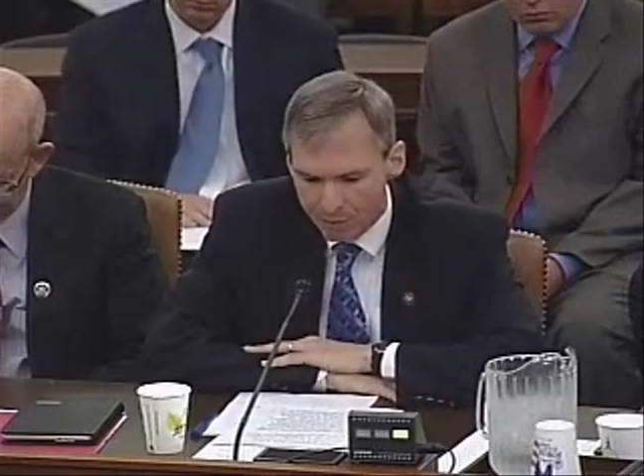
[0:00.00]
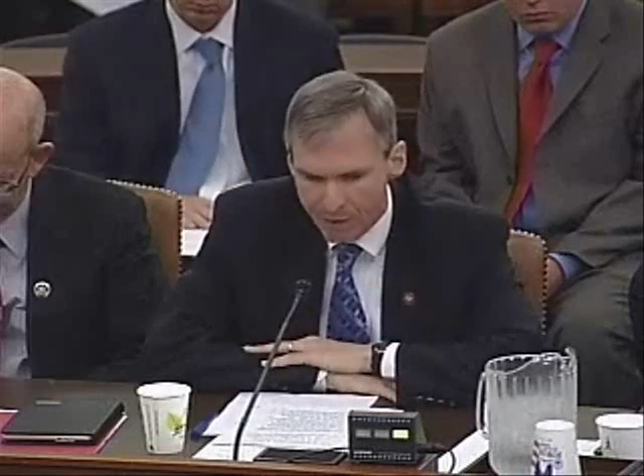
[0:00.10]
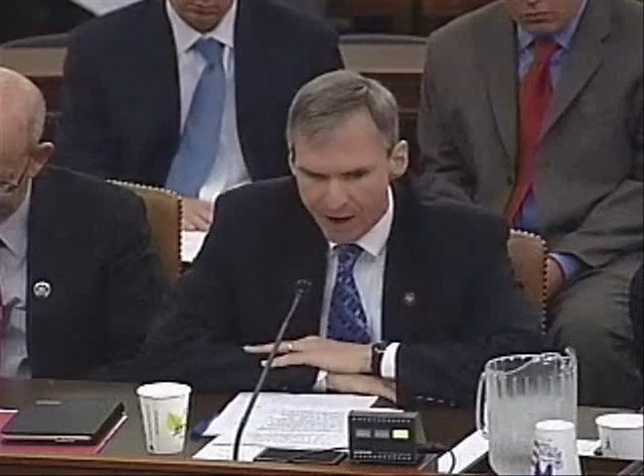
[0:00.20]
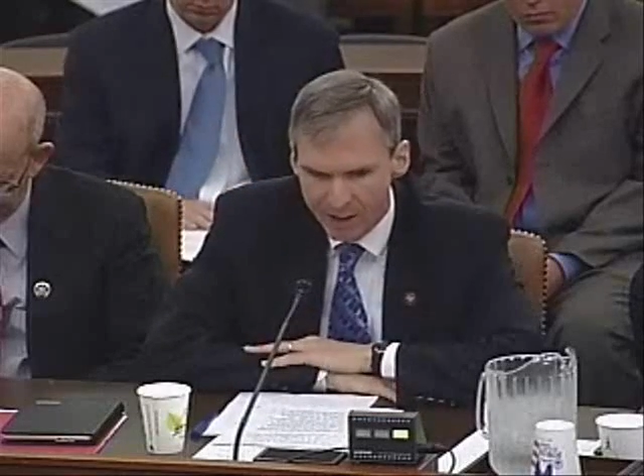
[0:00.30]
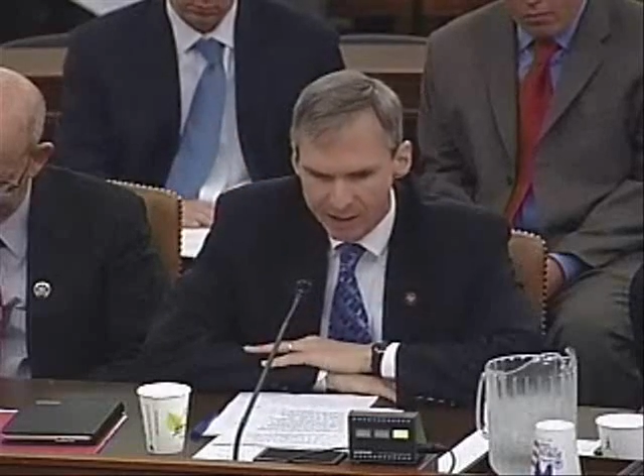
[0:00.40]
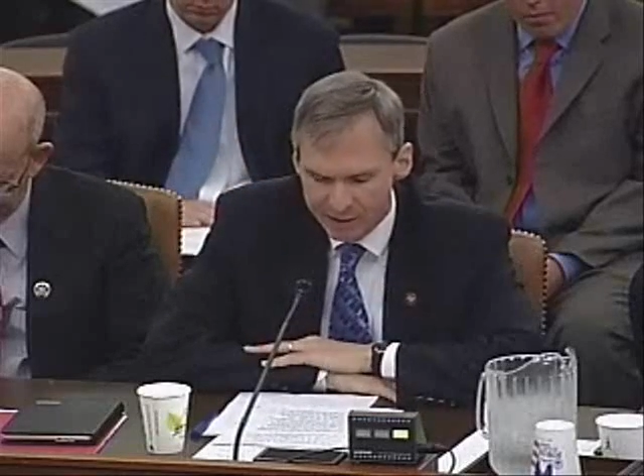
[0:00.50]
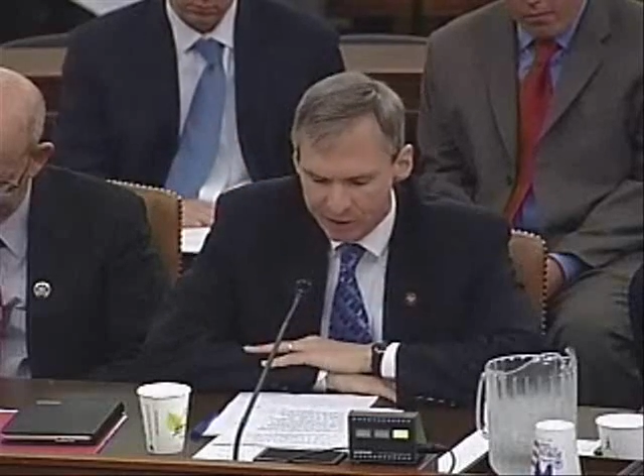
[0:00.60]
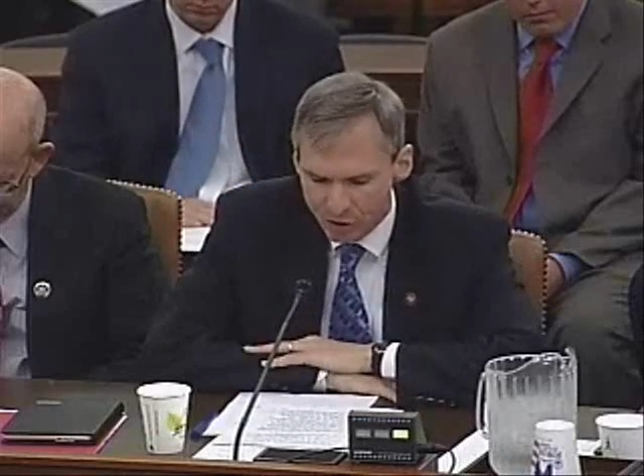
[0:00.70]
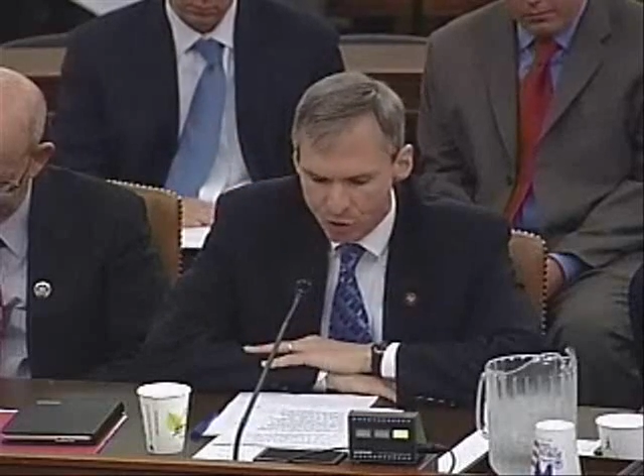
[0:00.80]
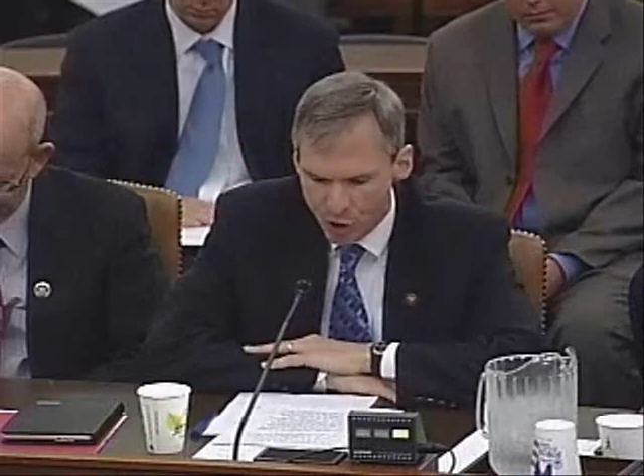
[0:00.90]
Finally,
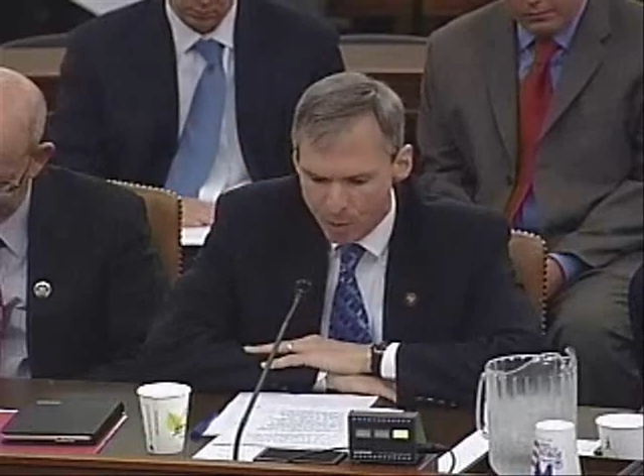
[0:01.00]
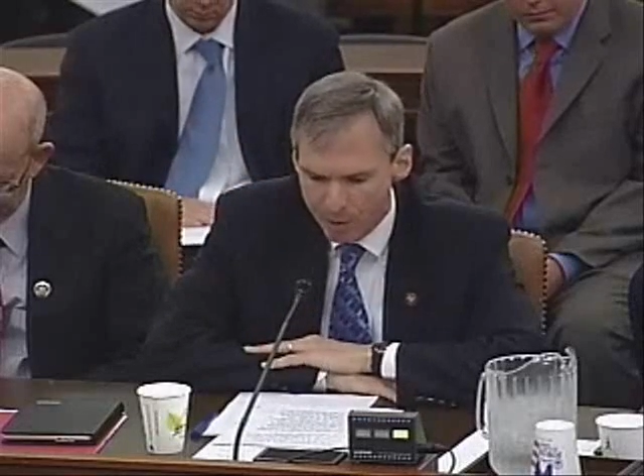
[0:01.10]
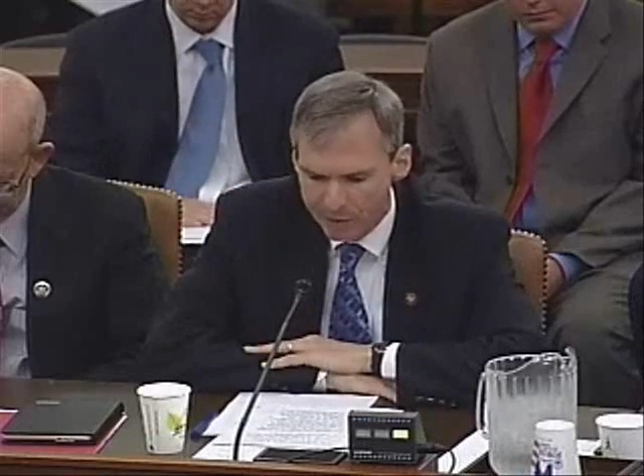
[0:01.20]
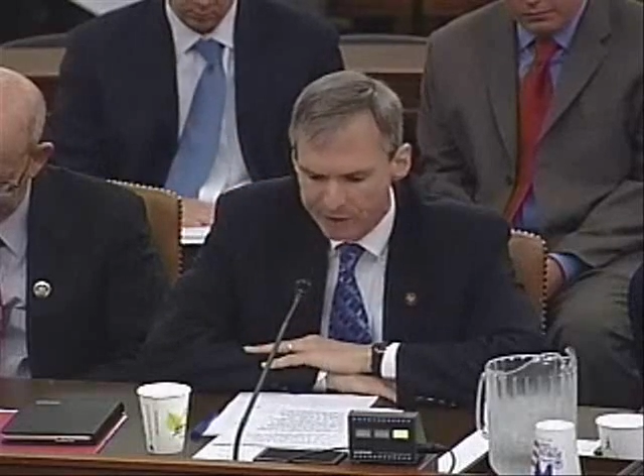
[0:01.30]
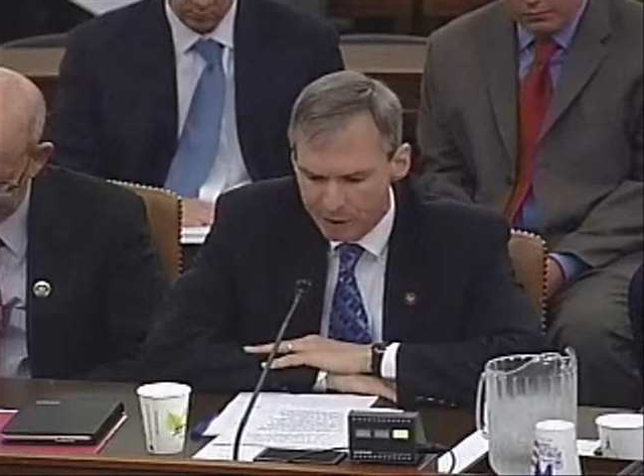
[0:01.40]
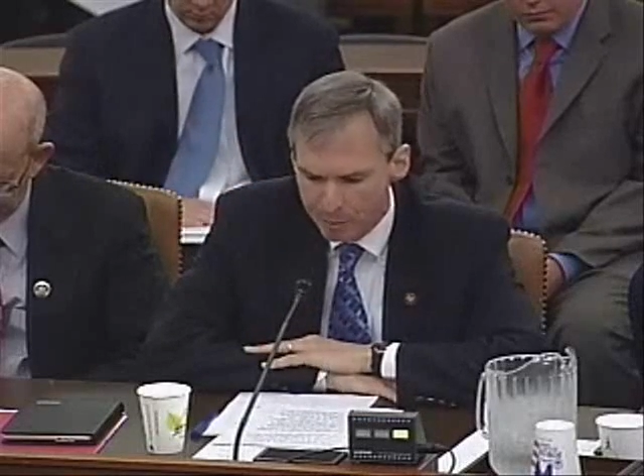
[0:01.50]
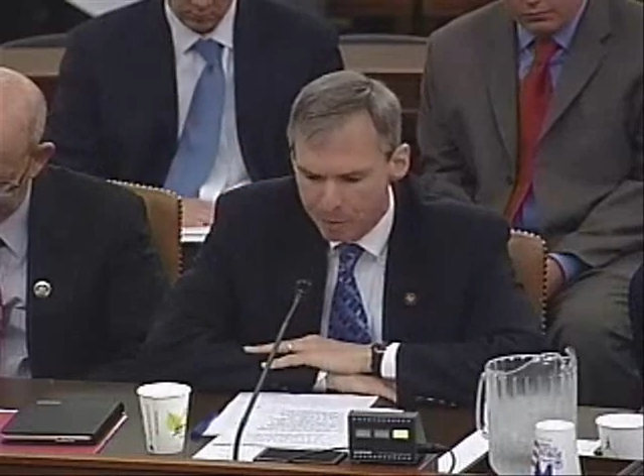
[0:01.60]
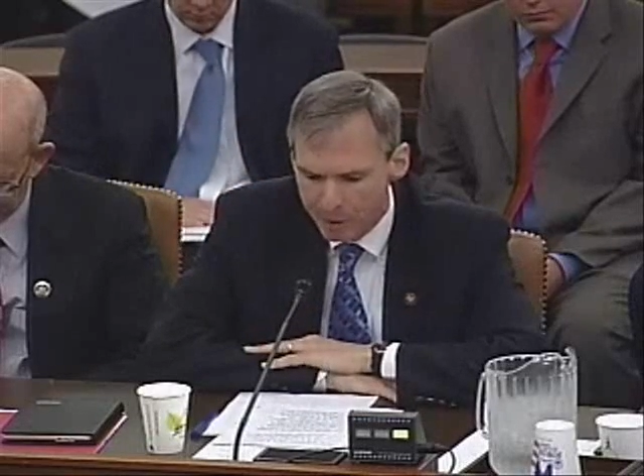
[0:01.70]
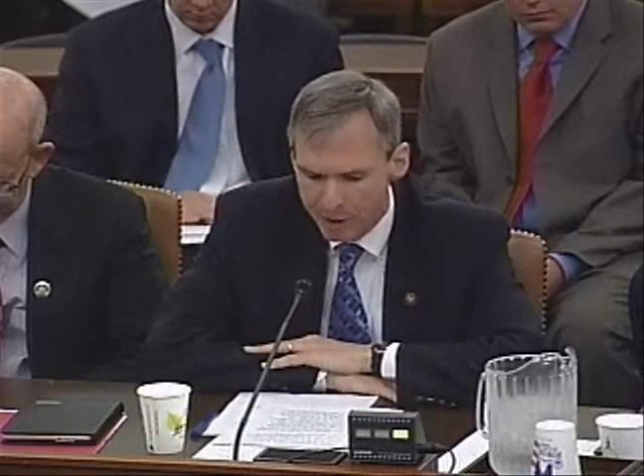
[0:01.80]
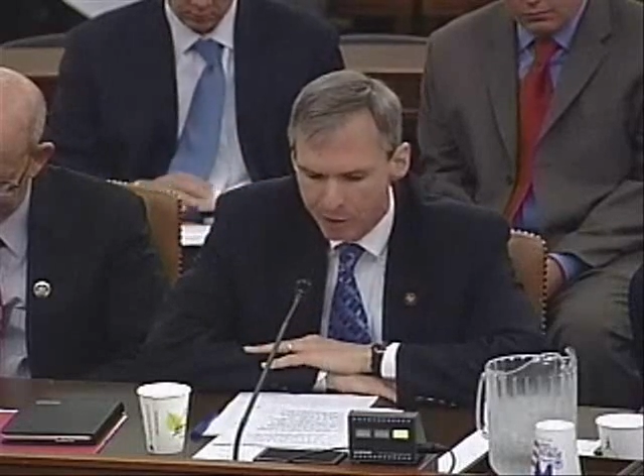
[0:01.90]
as chairman of the Subcommittee